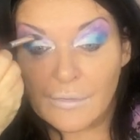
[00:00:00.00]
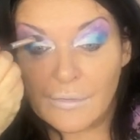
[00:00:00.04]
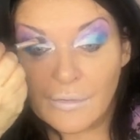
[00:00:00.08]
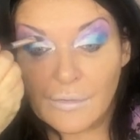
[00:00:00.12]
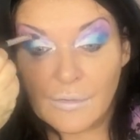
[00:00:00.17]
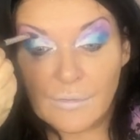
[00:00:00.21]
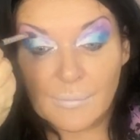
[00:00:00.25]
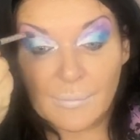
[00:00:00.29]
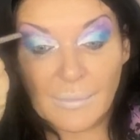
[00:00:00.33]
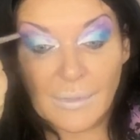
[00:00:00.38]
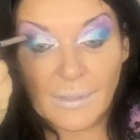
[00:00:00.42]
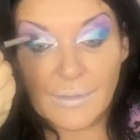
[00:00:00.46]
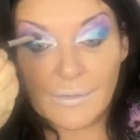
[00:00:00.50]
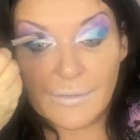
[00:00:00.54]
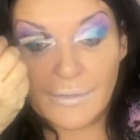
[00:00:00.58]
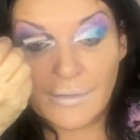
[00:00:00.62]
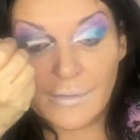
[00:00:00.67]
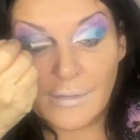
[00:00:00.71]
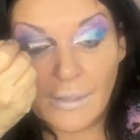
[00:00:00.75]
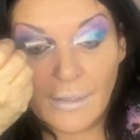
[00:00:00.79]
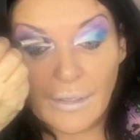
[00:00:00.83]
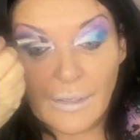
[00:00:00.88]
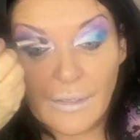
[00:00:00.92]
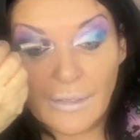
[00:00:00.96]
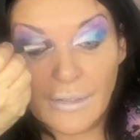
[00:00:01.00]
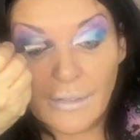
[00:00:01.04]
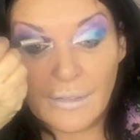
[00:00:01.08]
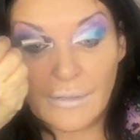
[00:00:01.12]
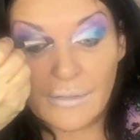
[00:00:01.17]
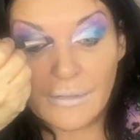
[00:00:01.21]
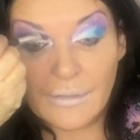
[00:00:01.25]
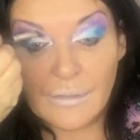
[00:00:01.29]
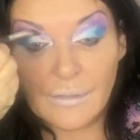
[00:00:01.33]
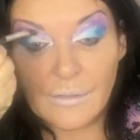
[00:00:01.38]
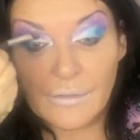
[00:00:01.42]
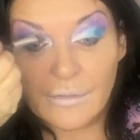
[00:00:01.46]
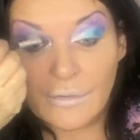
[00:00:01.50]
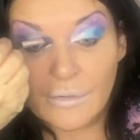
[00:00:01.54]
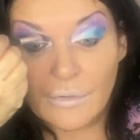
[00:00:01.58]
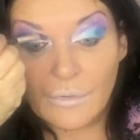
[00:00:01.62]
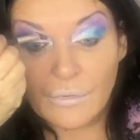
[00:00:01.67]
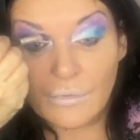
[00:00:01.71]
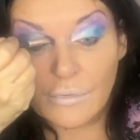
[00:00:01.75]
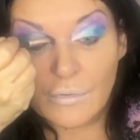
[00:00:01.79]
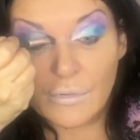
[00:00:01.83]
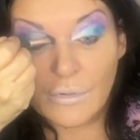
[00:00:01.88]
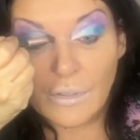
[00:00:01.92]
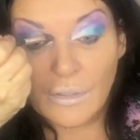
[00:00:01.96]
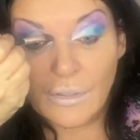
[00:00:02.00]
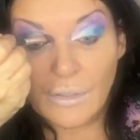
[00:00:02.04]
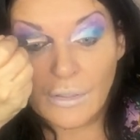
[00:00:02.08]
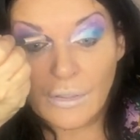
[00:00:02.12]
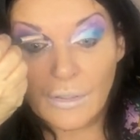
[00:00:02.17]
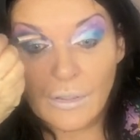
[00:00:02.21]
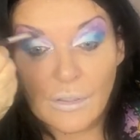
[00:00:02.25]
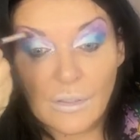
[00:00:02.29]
Just blending that in the corner,